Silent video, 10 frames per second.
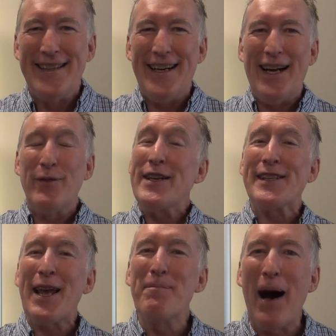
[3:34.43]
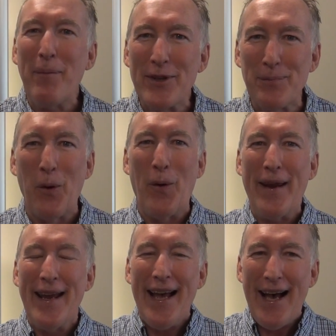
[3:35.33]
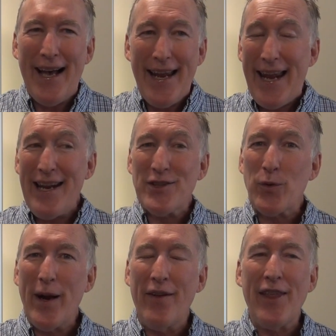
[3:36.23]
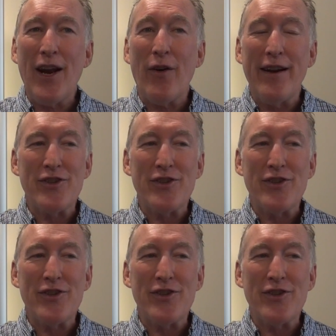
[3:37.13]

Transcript: Uh, we'd say a mama's boy. Uh, he's around there.